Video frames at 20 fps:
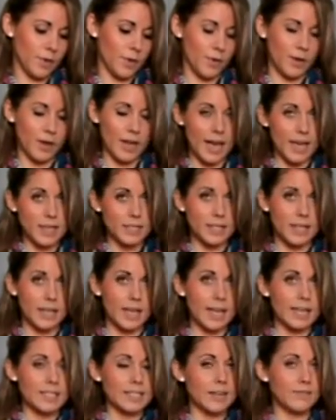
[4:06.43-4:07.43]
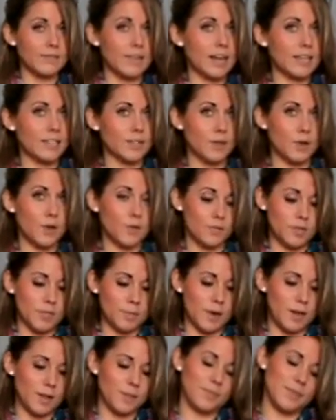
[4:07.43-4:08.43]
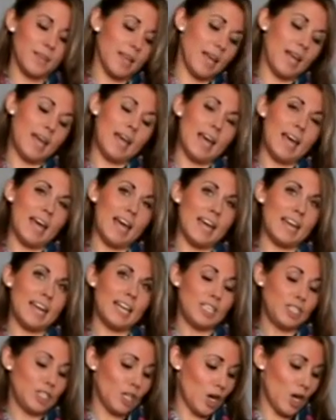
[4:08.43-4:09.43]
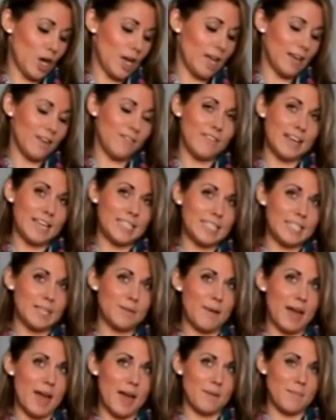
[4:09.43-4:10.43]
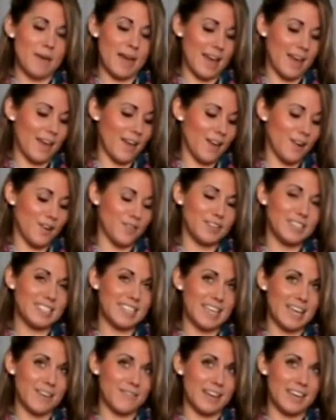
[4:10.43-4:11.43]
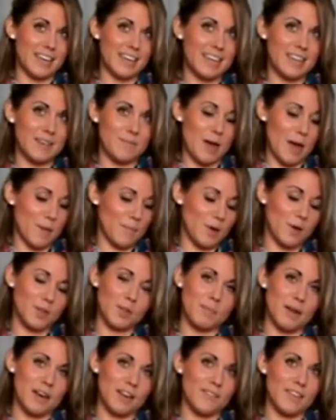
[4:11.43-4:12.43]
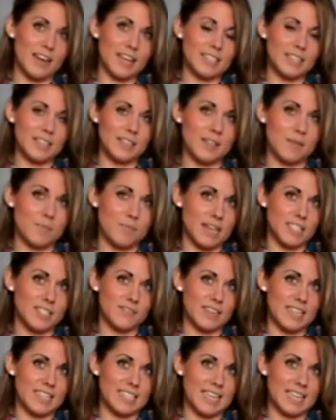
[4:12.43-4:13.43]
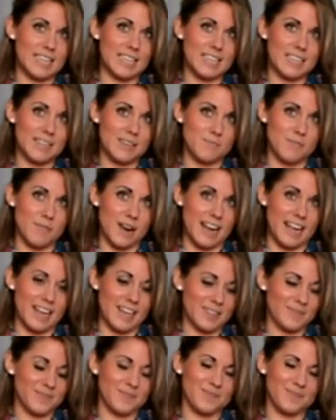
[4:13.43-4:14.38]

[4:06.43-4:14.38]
Okay, so then get yourself nice and comfortable and enjoy feeding your baby and obviously giving your baby all the benefits that breastfeeding can bring.